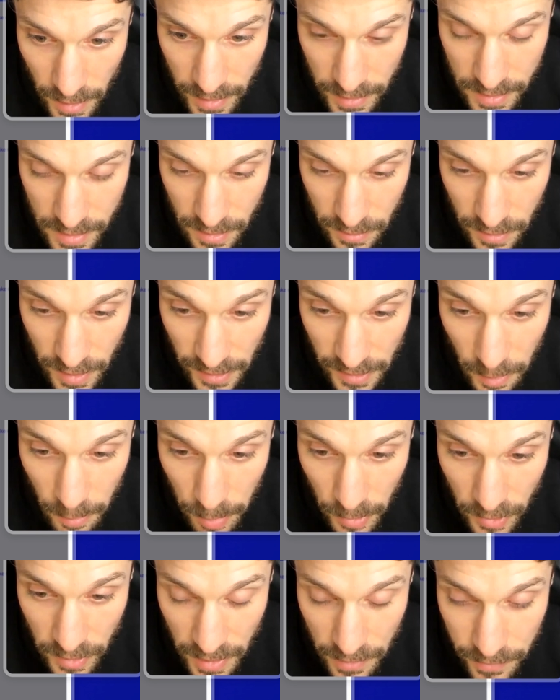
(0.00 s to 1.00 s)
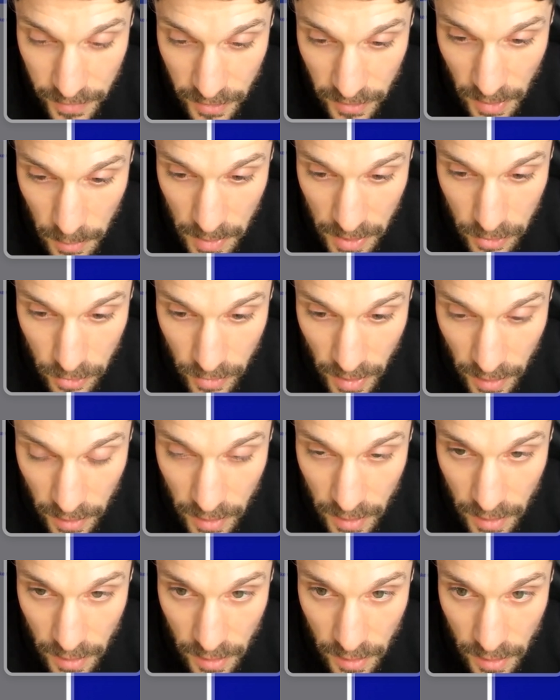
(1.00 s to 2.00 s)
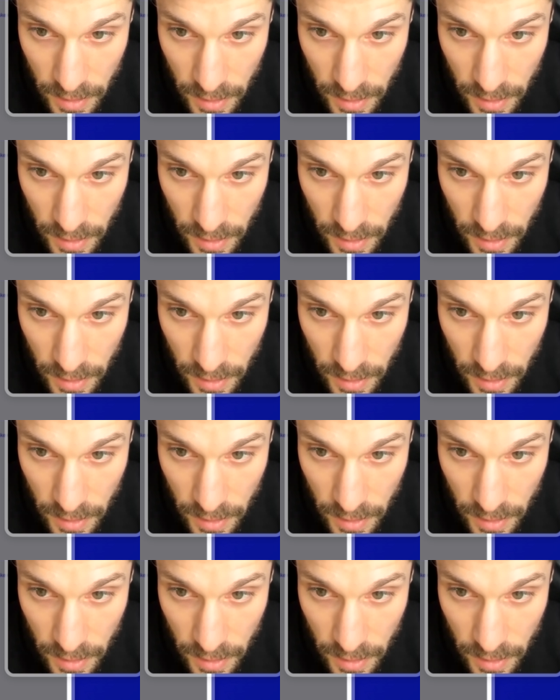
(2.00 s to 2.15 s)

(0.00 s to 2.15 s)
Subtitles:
and select the birthday field that we created.